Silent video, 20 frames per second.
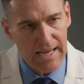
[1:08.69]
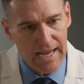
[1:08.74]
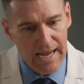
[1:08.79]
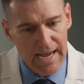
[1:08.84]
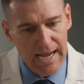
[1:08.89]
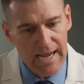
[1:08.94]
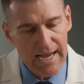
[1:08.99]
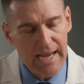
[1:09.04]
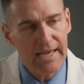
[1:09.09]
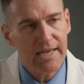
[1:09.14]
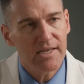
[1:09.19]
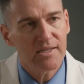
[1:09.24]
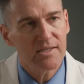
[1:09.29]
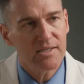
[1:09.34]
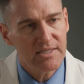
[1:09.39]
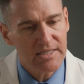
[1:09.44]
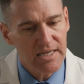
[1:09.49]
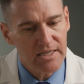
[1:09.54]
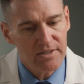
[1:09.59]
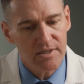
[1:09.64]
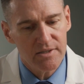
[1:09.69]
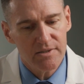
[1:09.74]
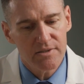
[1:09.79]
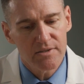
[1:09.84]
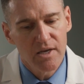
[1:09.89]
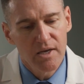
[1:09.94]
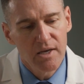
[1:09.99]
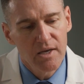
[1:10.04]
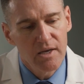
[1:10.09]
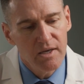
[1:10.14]
I as a
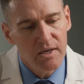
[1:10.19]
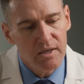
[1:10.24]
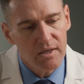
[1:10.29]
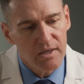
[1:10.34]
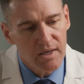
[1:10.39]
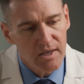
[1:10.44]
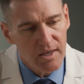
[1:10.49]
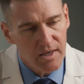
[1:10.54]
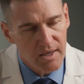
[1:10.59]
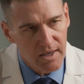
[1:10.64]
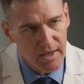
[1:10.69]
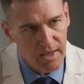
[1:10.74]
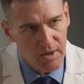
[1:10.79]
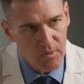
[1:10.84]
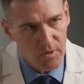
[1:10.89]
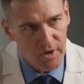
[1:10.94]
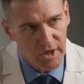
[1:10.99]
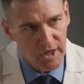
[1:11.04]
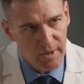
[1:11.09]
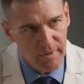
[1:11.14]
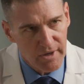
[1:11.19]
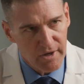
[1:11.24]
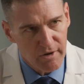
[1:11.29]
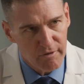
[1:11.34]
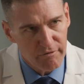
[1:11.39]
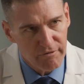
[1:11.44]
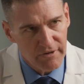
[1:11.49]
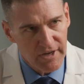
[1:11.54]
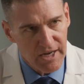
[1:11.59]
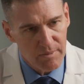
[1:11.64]
dentist, can't work on my
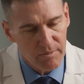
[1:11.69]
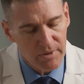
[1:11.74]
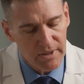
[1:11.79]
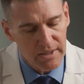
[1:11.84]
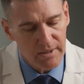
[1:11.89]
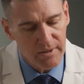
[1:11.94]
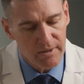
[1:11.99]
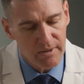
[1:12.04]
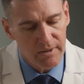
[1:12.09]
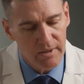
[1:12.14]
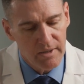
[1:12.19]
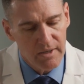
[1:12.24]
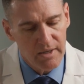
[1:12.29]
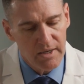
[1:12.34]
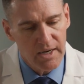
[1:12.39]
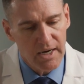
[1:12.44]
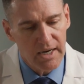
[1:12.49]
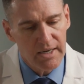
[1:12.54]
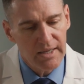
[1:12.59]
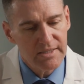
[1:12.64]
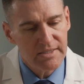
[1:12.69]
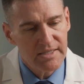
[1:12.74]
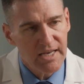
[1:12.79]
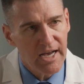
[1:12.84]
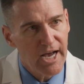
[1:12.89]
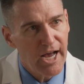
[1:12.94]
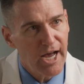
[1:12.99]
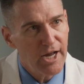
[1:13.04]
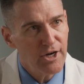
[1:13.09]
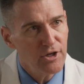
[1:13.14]
own family. And they say,
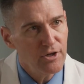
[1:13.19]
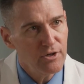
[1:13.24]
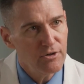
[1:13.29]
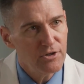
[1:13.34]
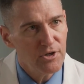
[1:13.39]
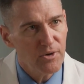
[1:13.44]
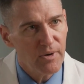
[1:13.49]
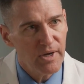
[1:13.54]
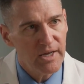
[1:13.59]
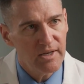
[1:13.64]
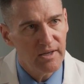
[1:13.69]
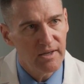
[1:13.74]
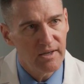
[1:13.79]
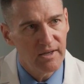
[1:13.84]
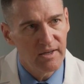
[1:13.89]
how do you do it?